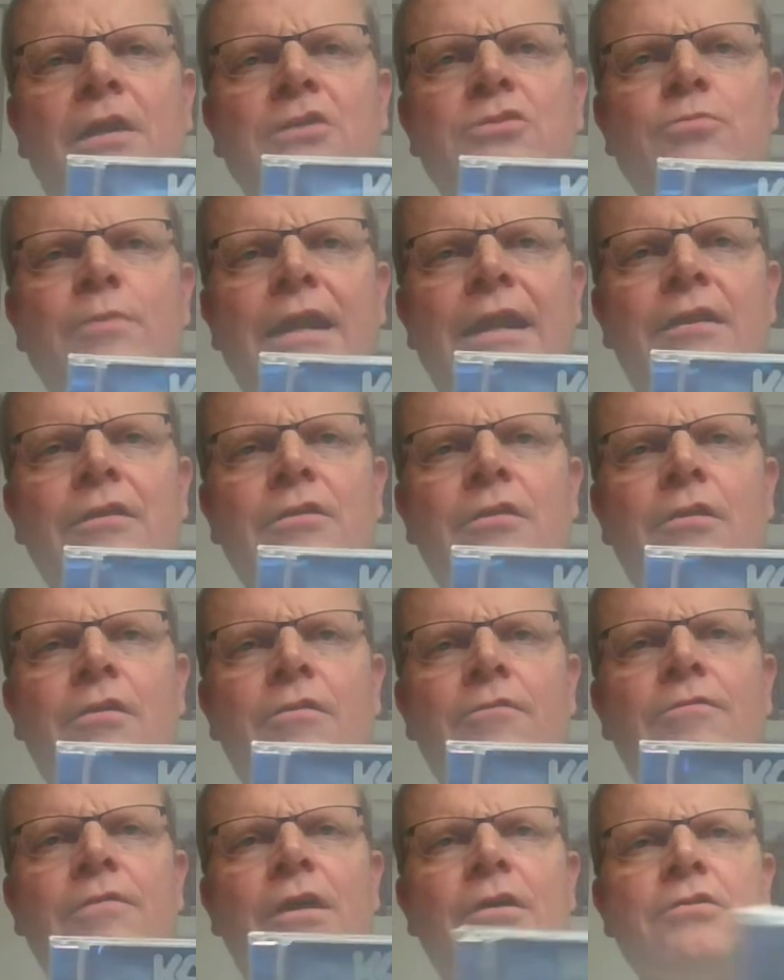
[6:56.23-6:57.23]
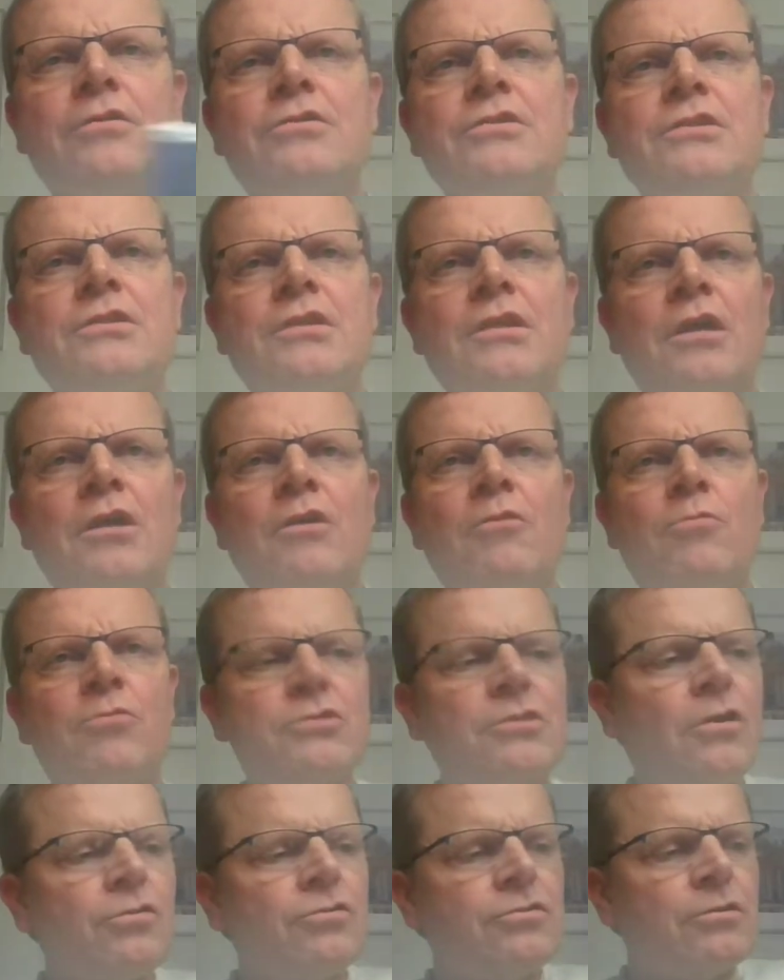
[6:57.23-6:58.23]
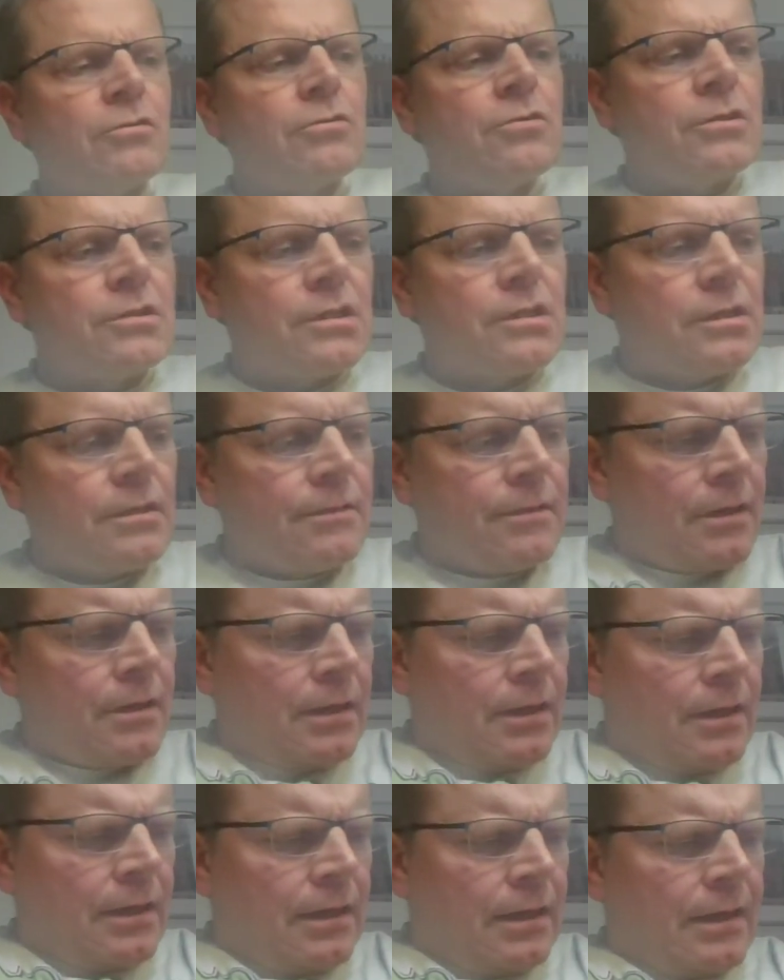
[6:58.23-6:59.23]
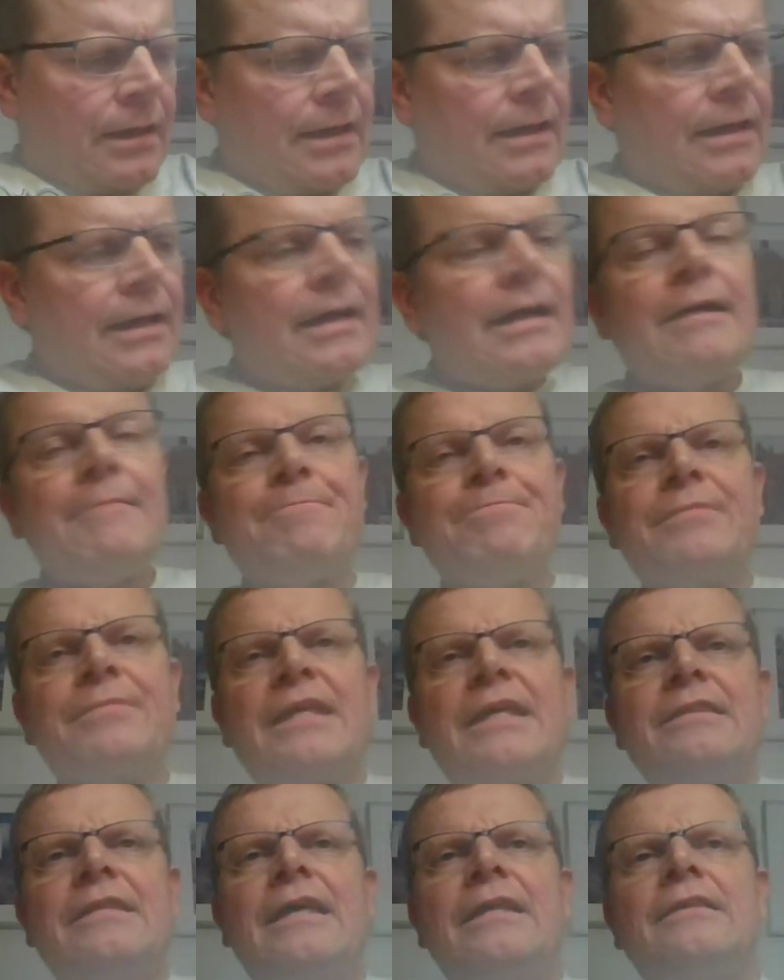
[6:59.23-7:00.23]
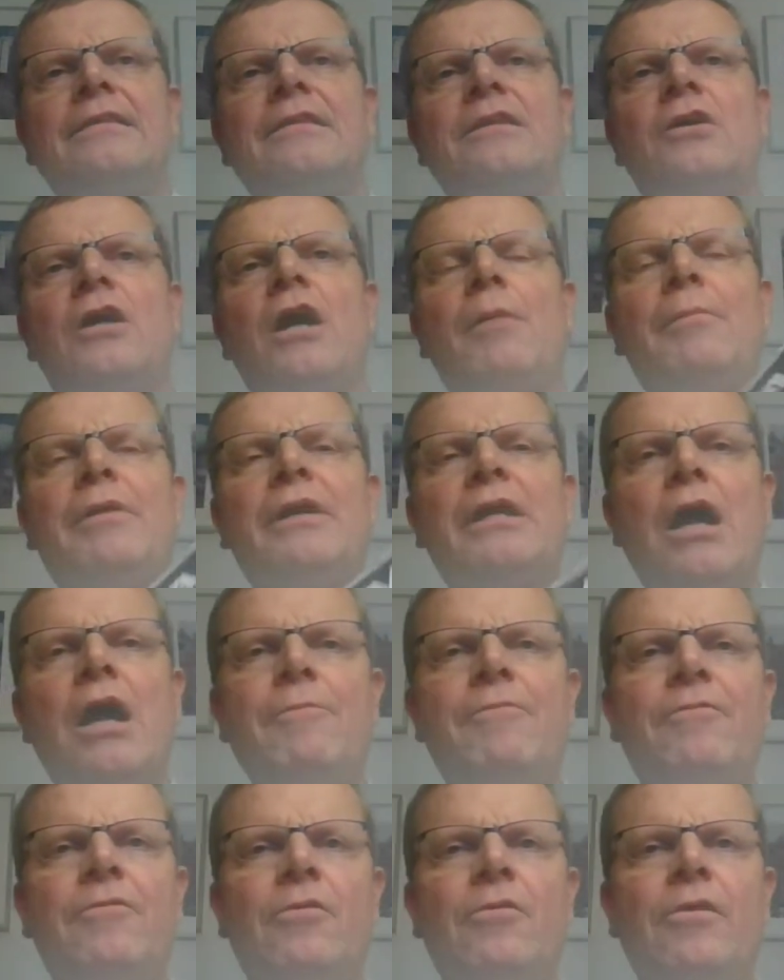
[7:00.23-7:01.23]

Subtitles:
Werner on vocals, was also good. And then the Coming Up for